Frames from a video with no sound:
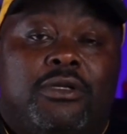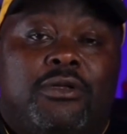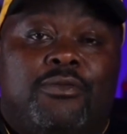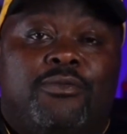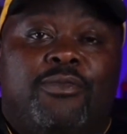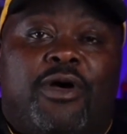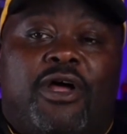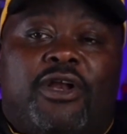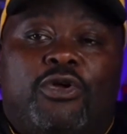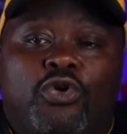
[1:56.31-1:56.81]

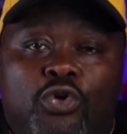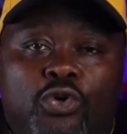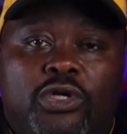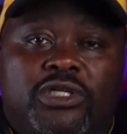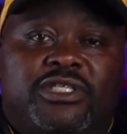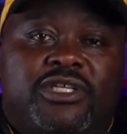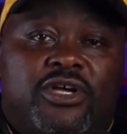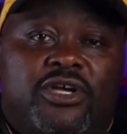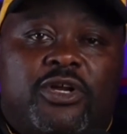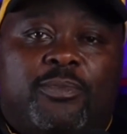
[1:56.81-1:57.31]
But who is
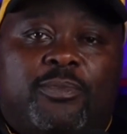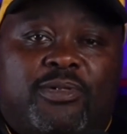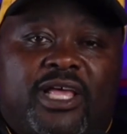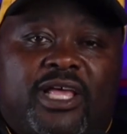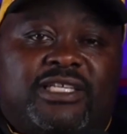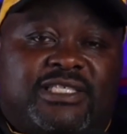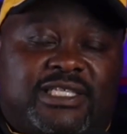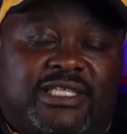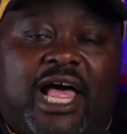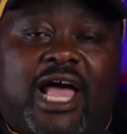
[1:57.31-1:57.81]
going to play
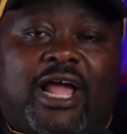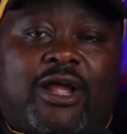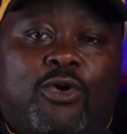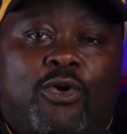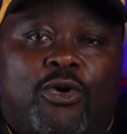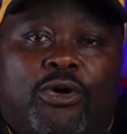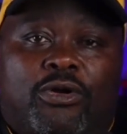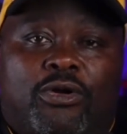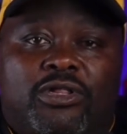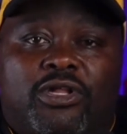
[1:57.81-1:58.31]
slot
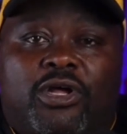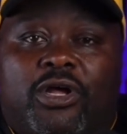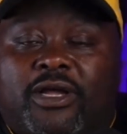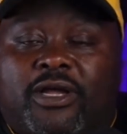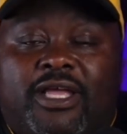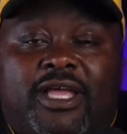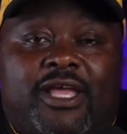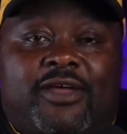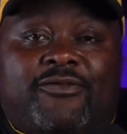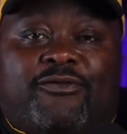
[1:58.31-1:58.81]
corner? Look,
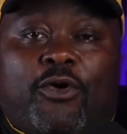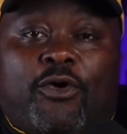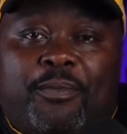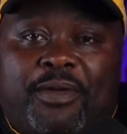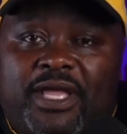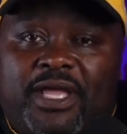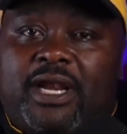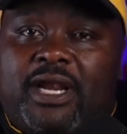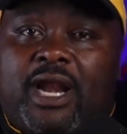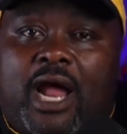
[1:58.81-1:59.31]
if we're
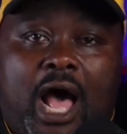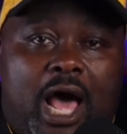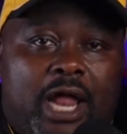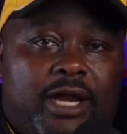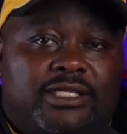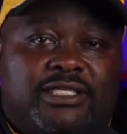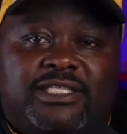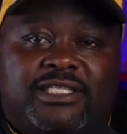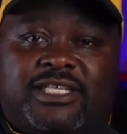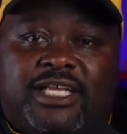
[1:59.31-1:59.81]
being
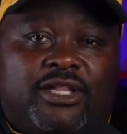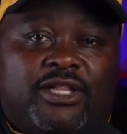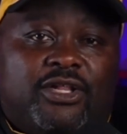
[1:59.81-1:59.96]
honest, Steeler